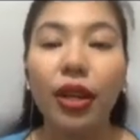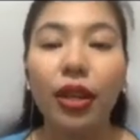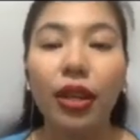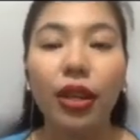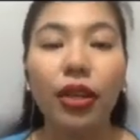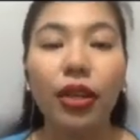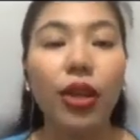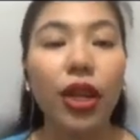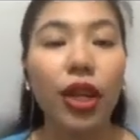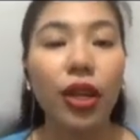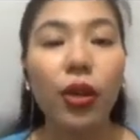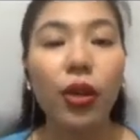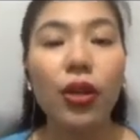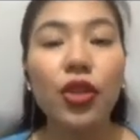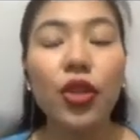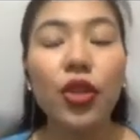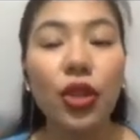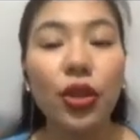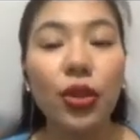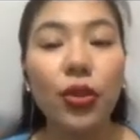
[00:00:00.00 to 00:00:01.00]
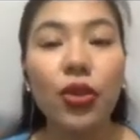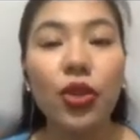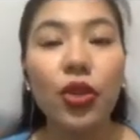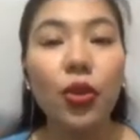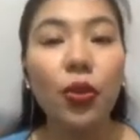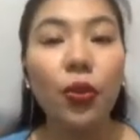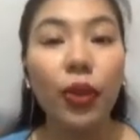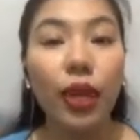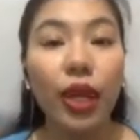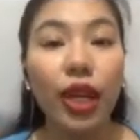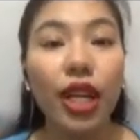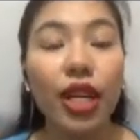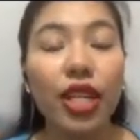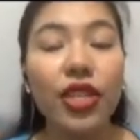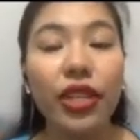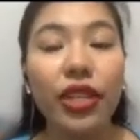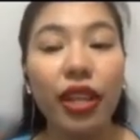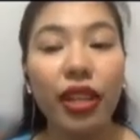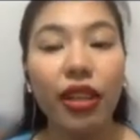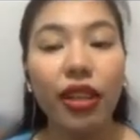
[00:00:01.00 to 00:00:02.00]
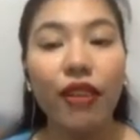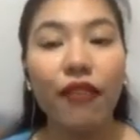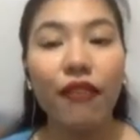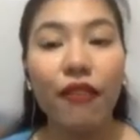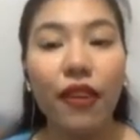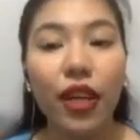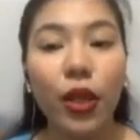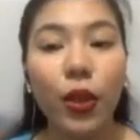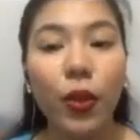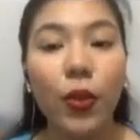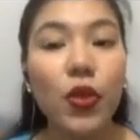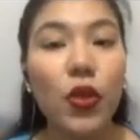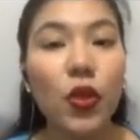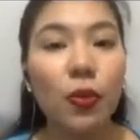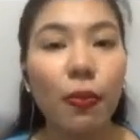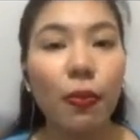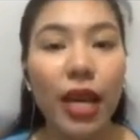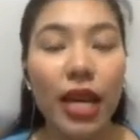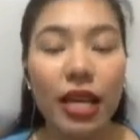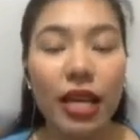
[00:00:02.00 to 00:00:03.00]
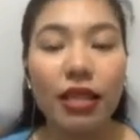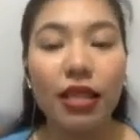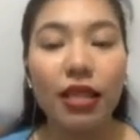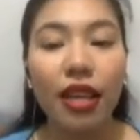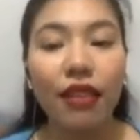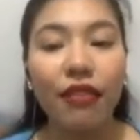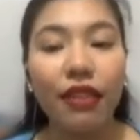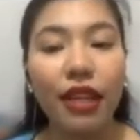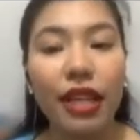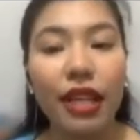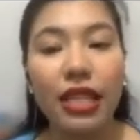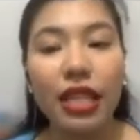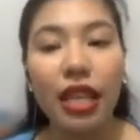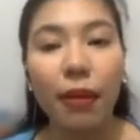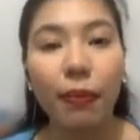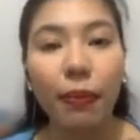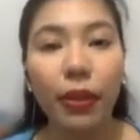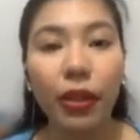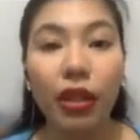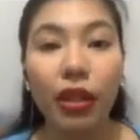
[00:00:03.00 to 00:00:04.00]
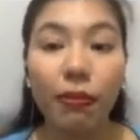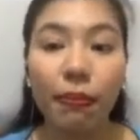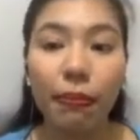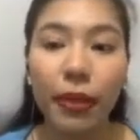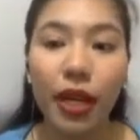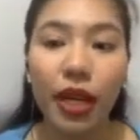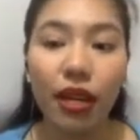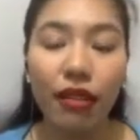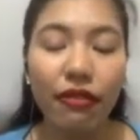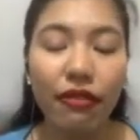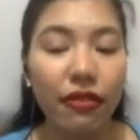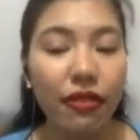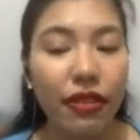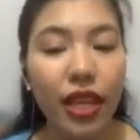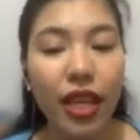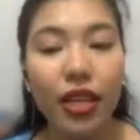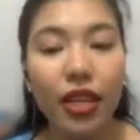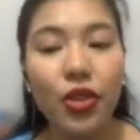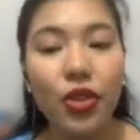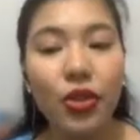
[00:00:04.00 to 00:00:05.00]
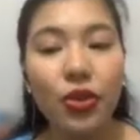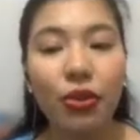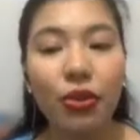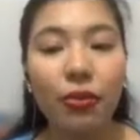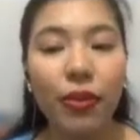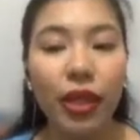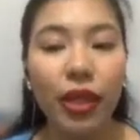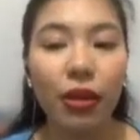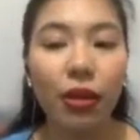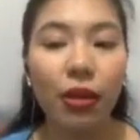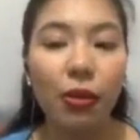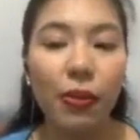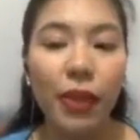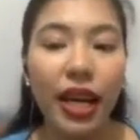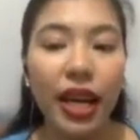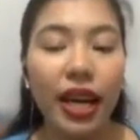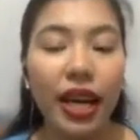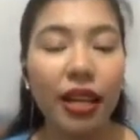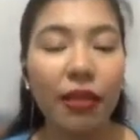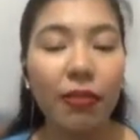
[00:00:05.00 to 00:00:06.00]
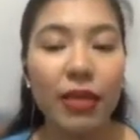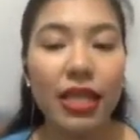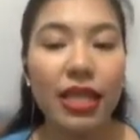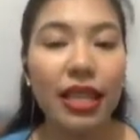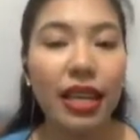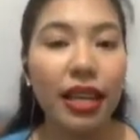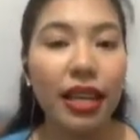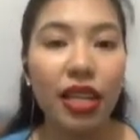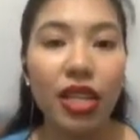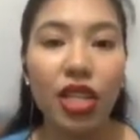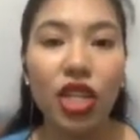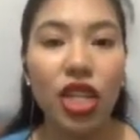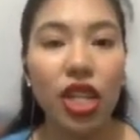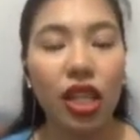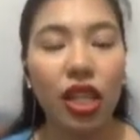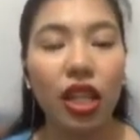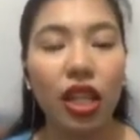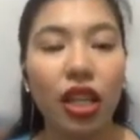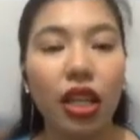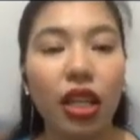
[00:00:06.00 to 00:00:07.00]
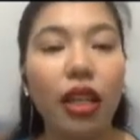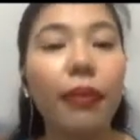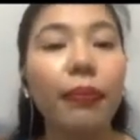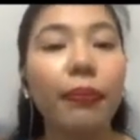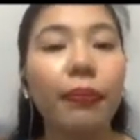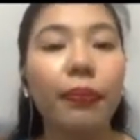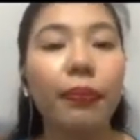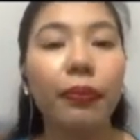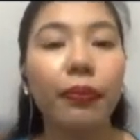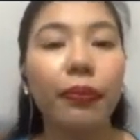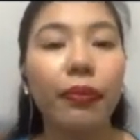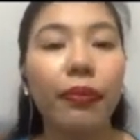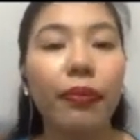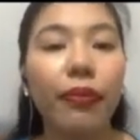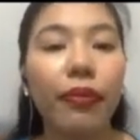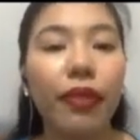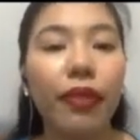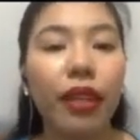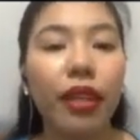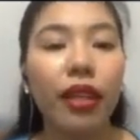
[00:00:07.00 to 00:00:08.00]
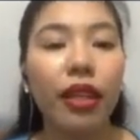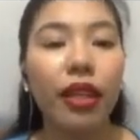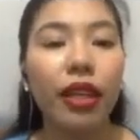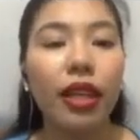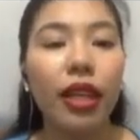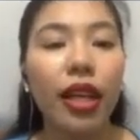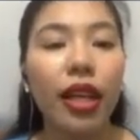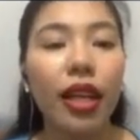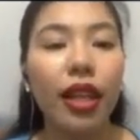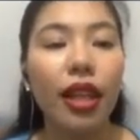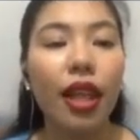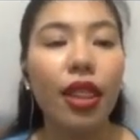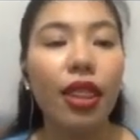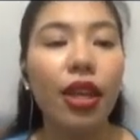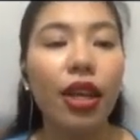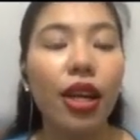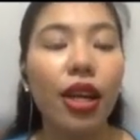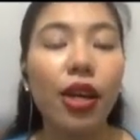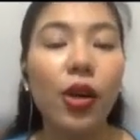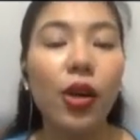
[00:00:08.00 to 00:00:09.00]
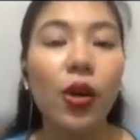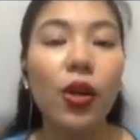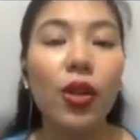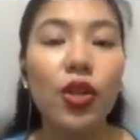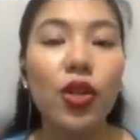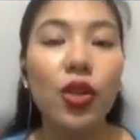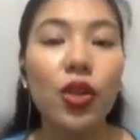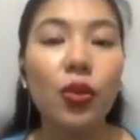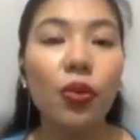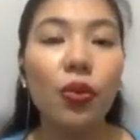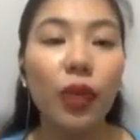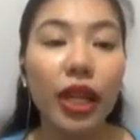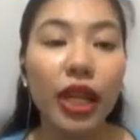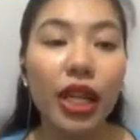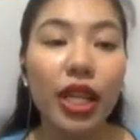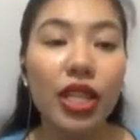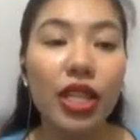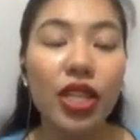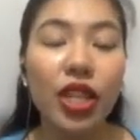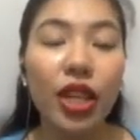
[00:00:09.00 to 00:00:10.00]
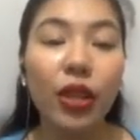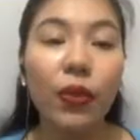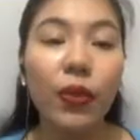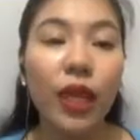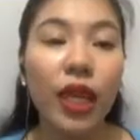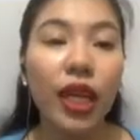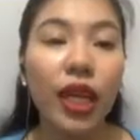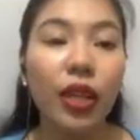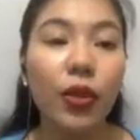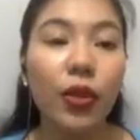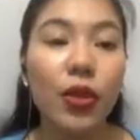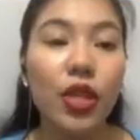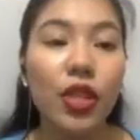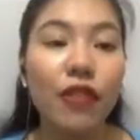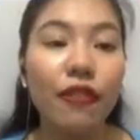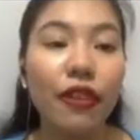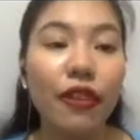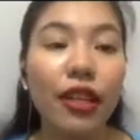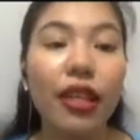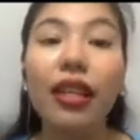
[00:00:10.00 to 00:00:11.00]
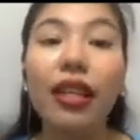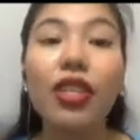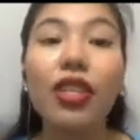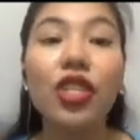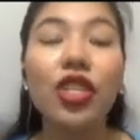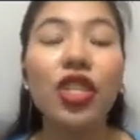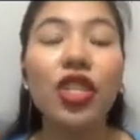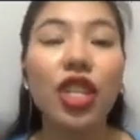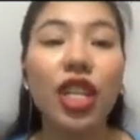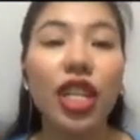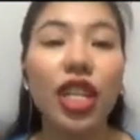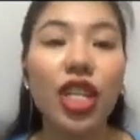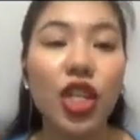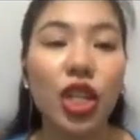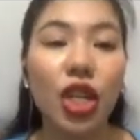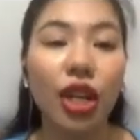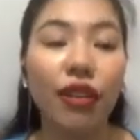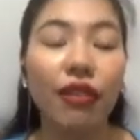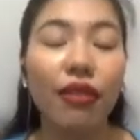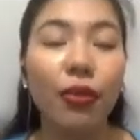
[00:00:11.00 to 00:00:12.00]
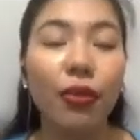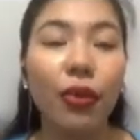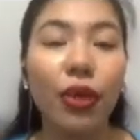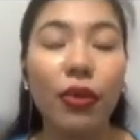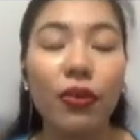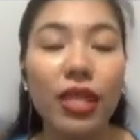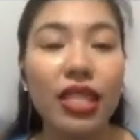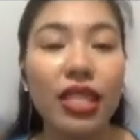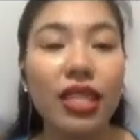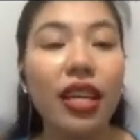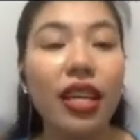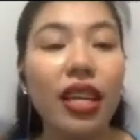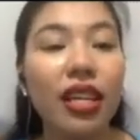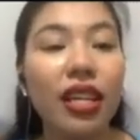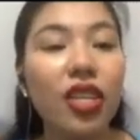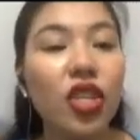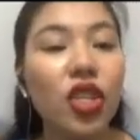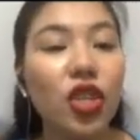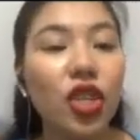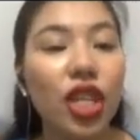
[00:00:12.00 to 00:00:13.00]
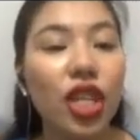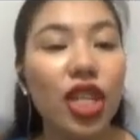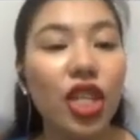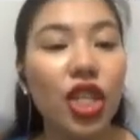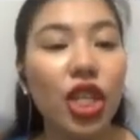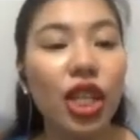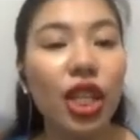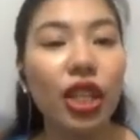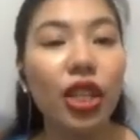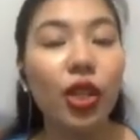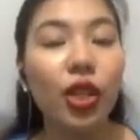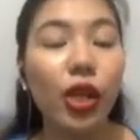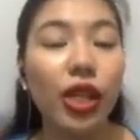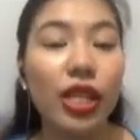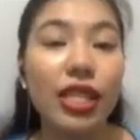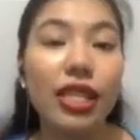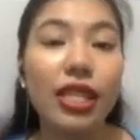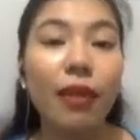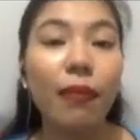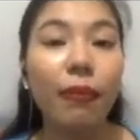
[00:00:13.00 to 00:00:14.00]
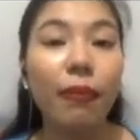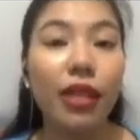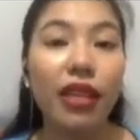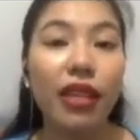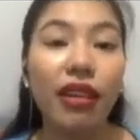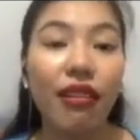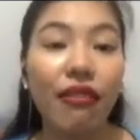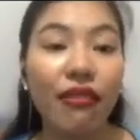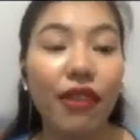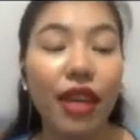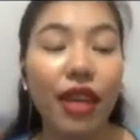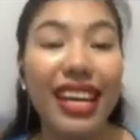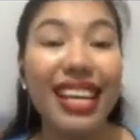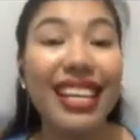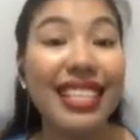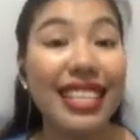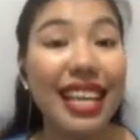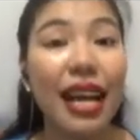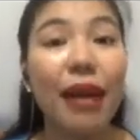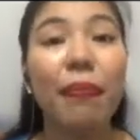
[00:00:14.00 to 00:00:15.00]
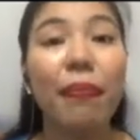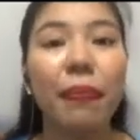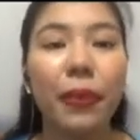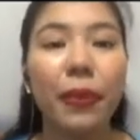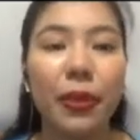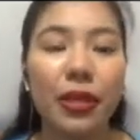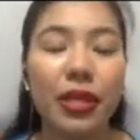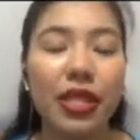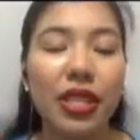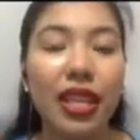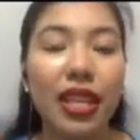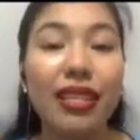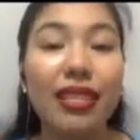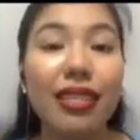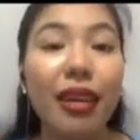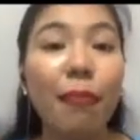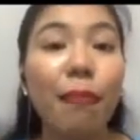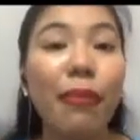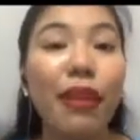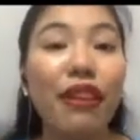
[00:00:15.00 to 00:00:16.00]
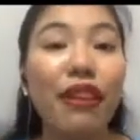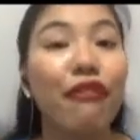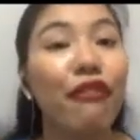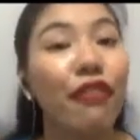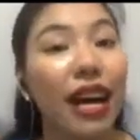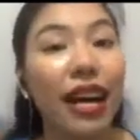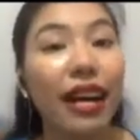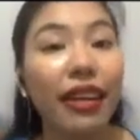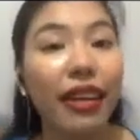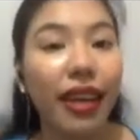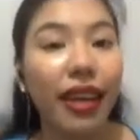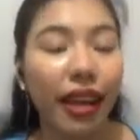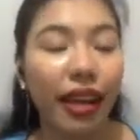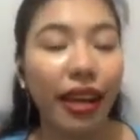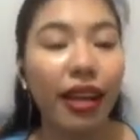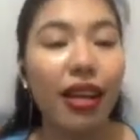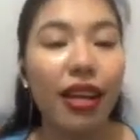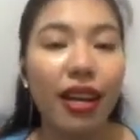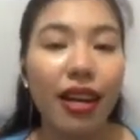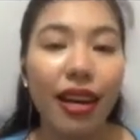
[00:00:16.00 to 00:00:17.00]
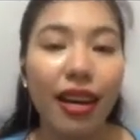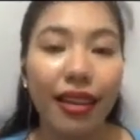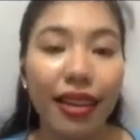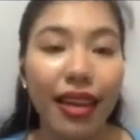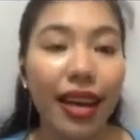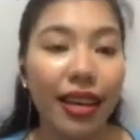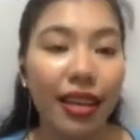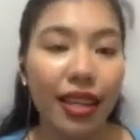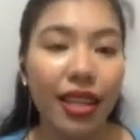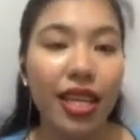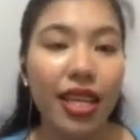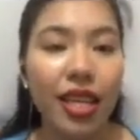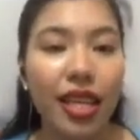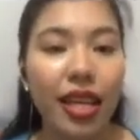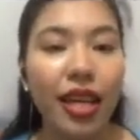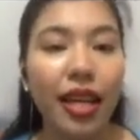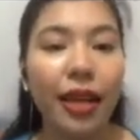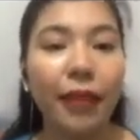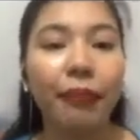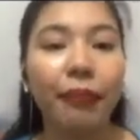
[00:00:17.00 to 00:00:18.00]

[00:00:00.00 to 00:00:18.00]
you can also use words that refer to space. Take for example, above, next to, below, behind, beside, etc. And there are also words that we can use for illustration. When we say illustration, you are simply giving examples, exemplifying the idea.